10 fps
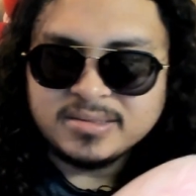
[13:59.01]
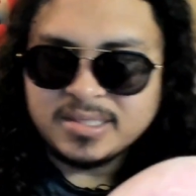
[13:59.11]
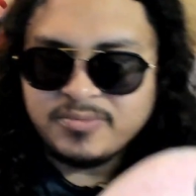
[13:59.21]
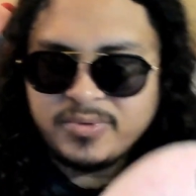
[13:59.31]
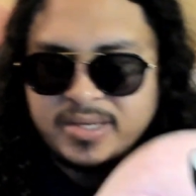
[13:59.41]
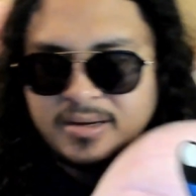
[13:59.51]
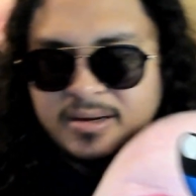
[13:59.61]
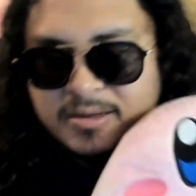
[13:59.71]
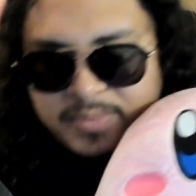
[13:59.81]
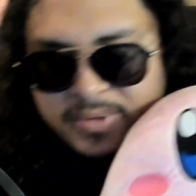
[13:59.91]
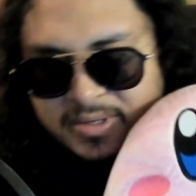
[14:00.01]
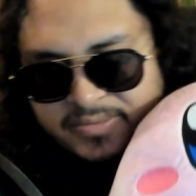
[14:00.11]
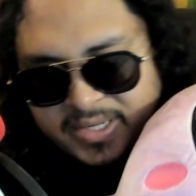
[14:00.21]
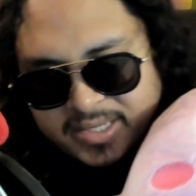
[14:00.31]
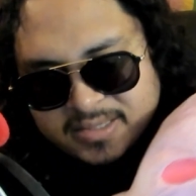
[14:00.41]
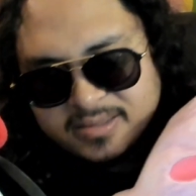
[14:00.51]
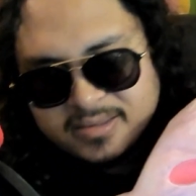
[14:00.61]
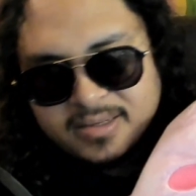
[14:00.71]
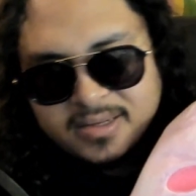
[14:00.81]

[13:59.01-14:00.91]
Is like, we are part of nature.